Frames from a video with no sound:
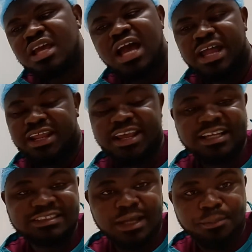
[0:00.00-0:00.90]
Another
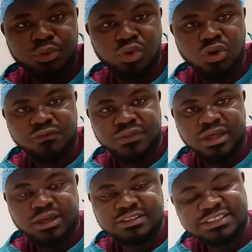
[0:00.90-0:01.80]
example of
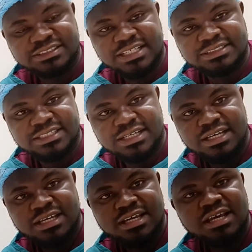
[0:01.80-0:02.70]
the synthetic
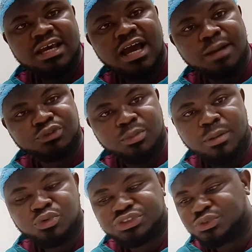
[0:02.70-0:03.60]

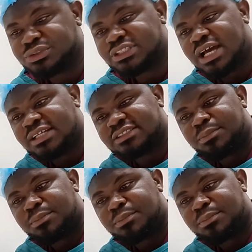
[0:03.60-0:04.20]
absorbable suture is the